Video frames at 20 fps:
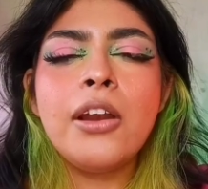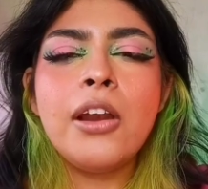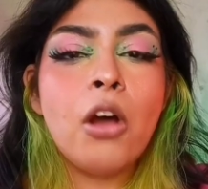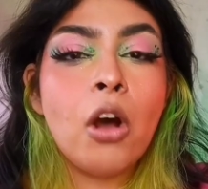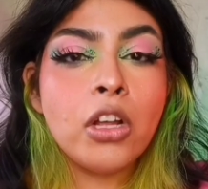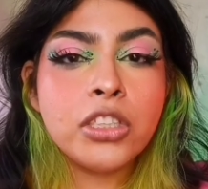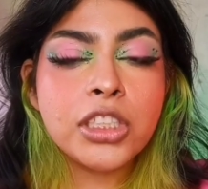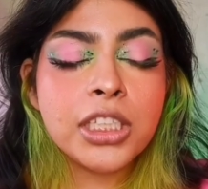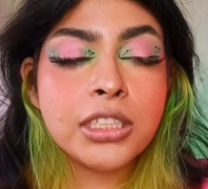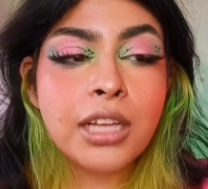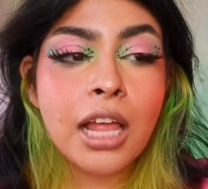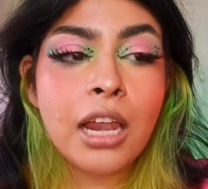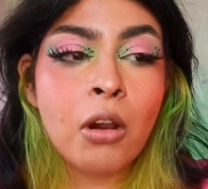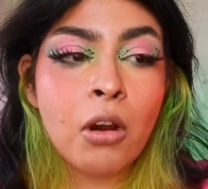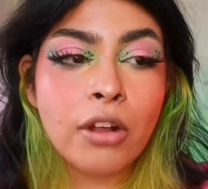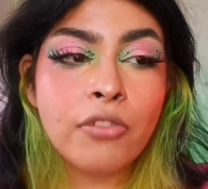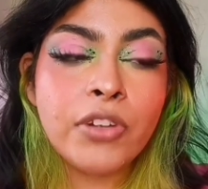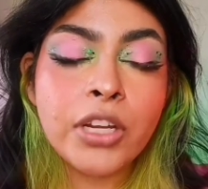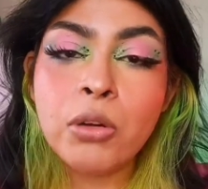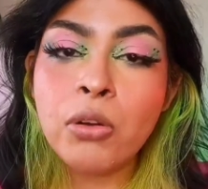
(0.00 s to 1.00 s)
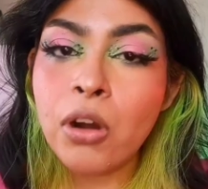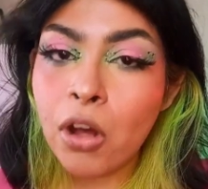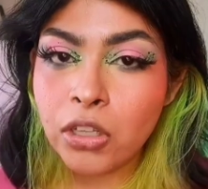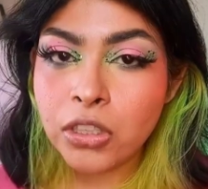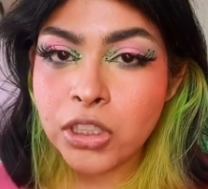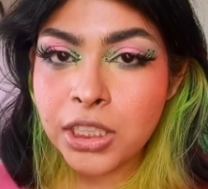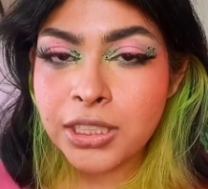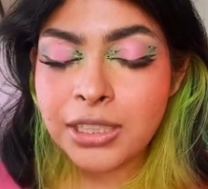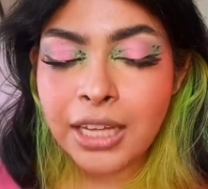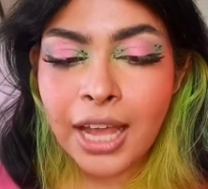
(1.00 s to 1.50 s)
launches, a lot of new
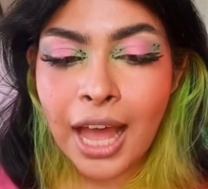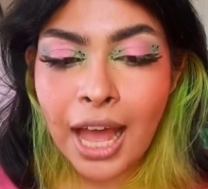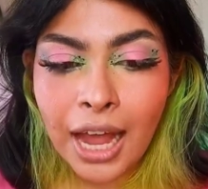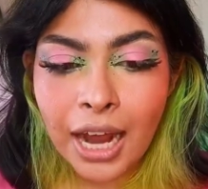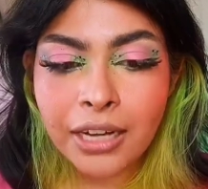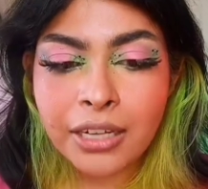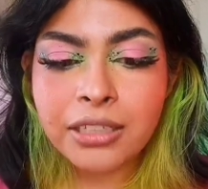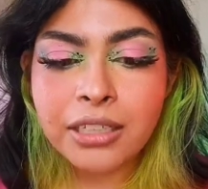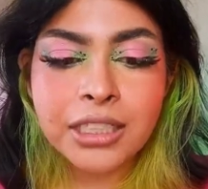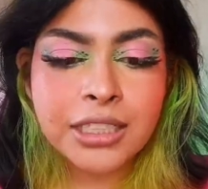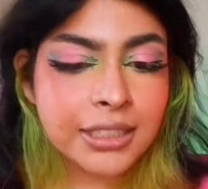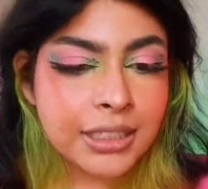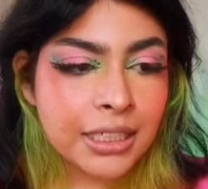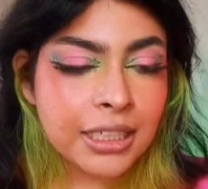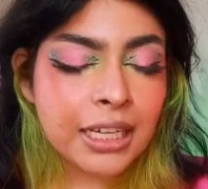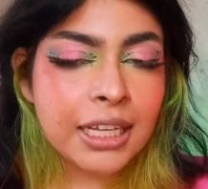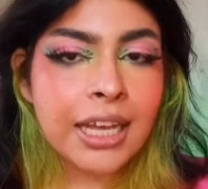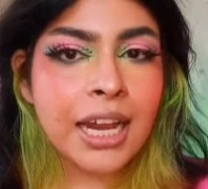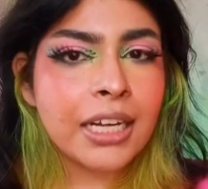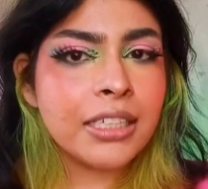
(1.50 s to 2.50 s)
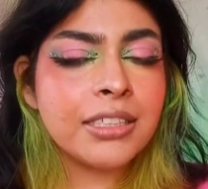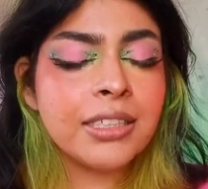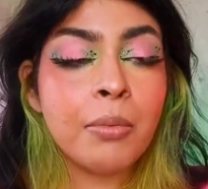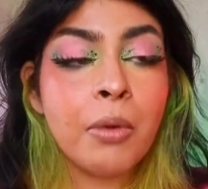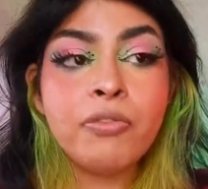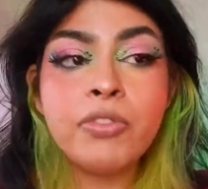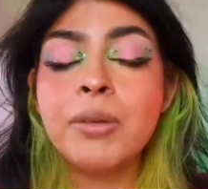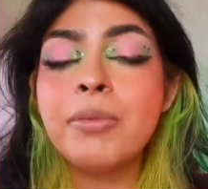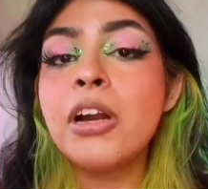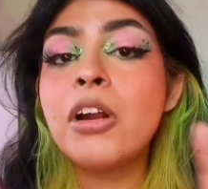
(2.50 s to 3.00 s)
launches they had recently and some
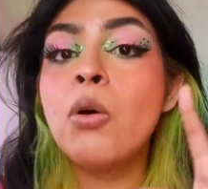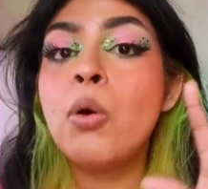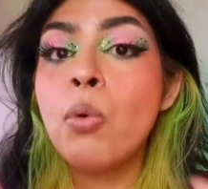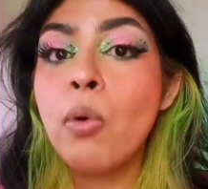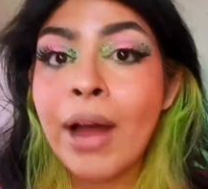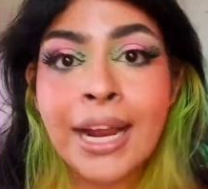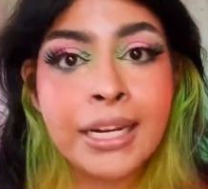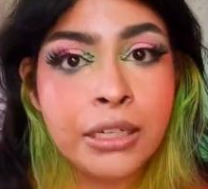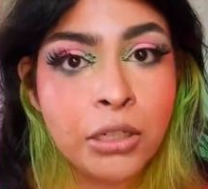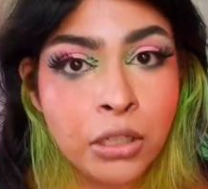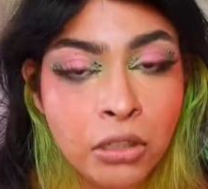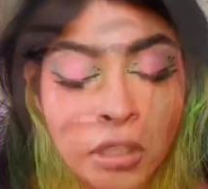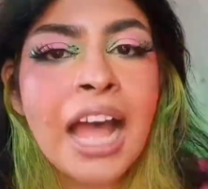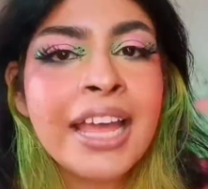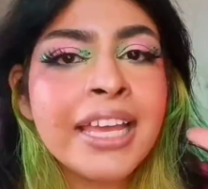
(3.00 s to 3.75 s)
of them are quite good.